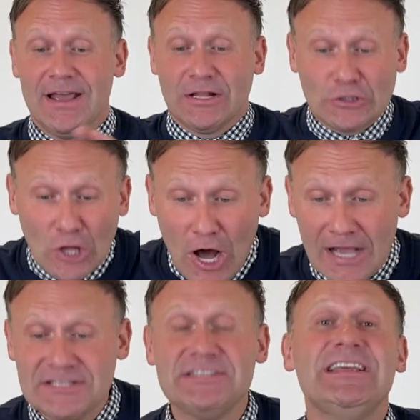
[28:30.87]

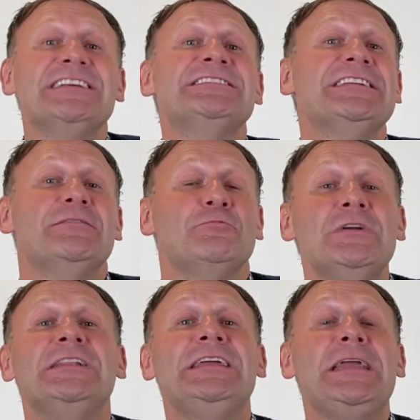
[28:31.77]
laws doesn't
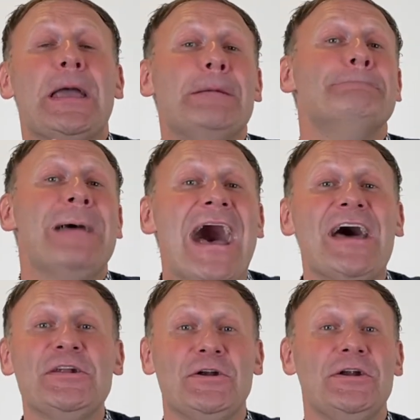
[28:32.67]
really
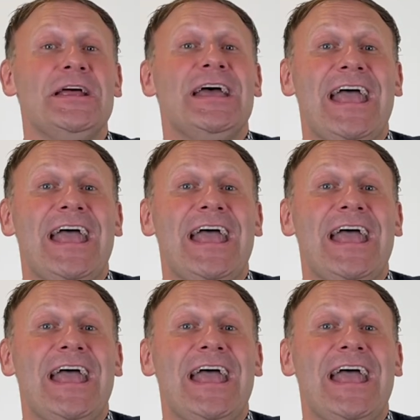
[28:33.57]
matter